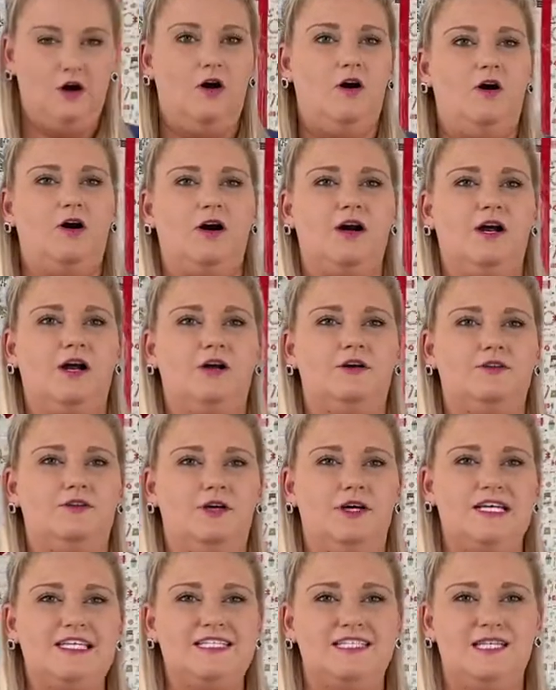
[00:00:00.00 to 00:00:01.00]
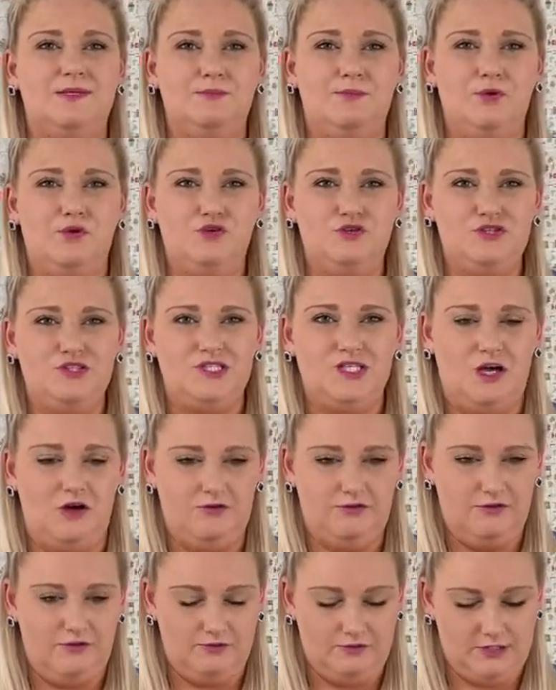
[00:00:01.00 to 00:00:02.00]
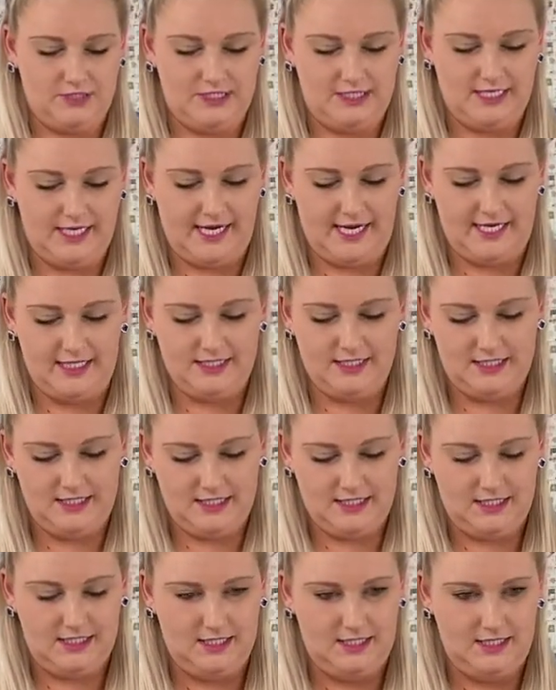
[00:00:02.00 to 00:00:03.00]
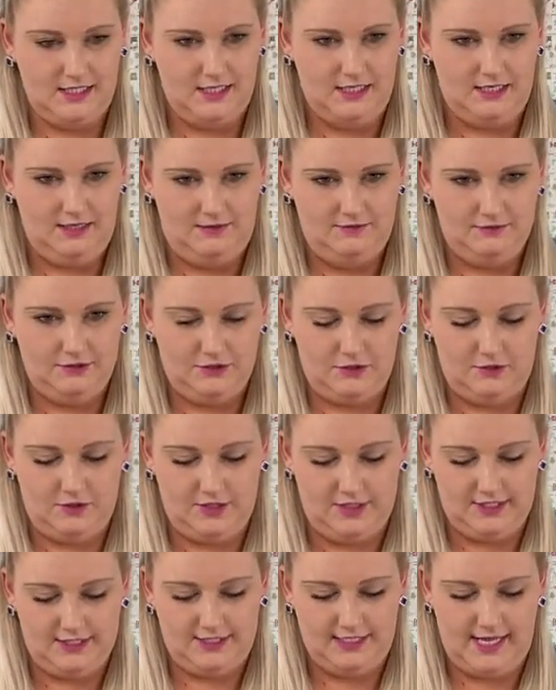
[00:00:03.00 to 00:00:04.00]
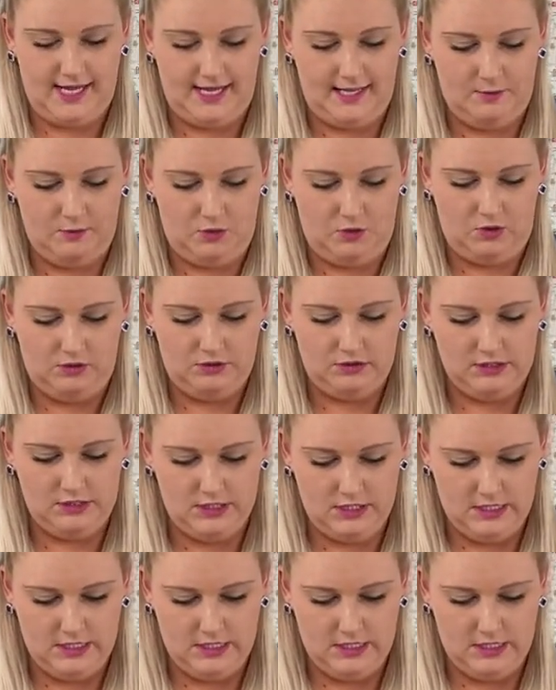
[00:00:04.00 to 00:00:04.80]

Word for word: are the simple cell phone stands to go to the table.